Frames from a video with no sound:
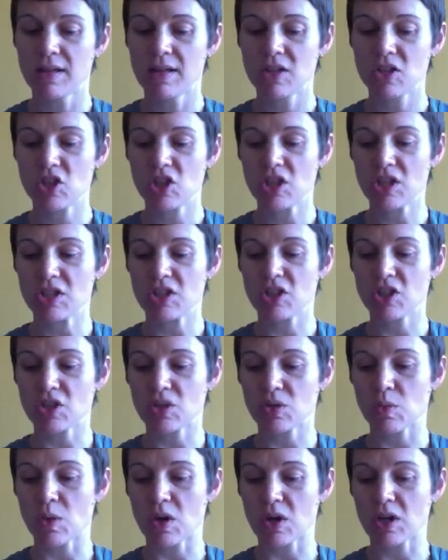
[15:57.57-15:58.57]
She had
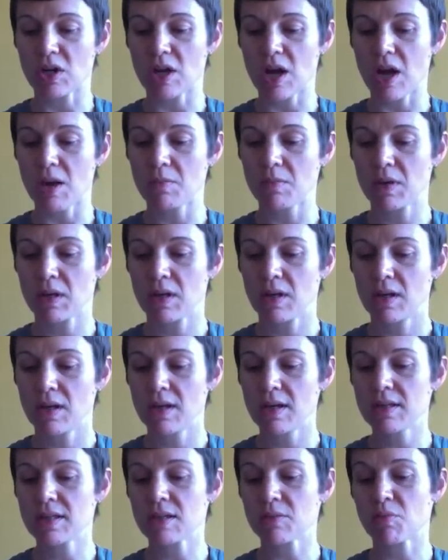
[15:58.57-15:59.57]
just woken up. He's the